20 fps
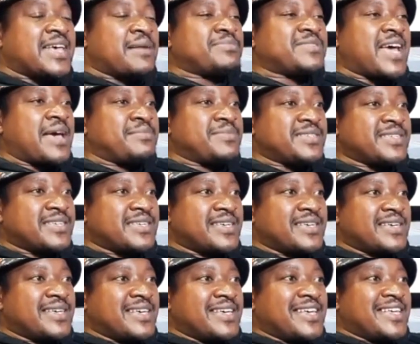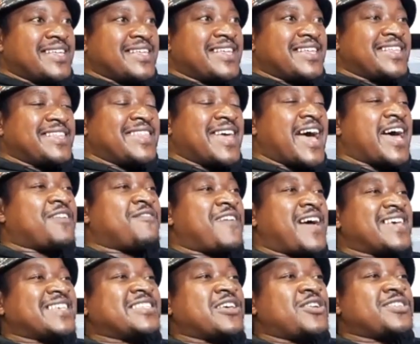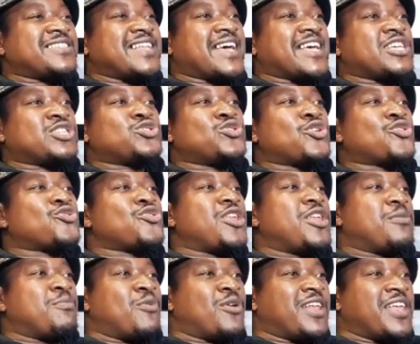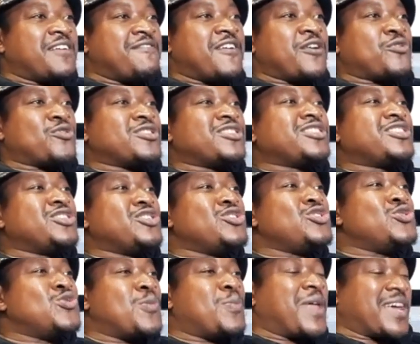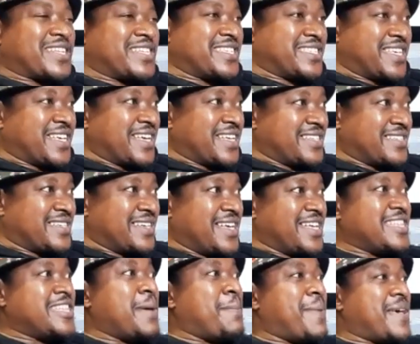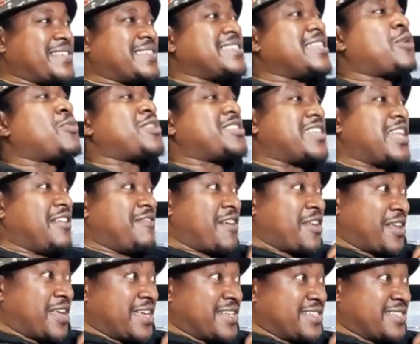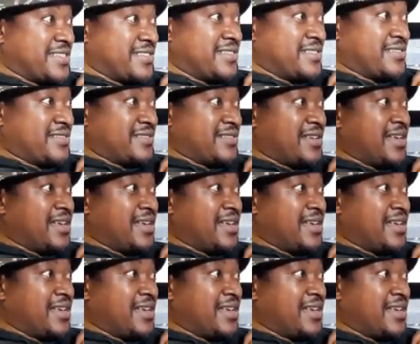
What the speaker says: Sometimes the advice sounds like it's not credible if I don't see you practicing it, the person that was delivering it.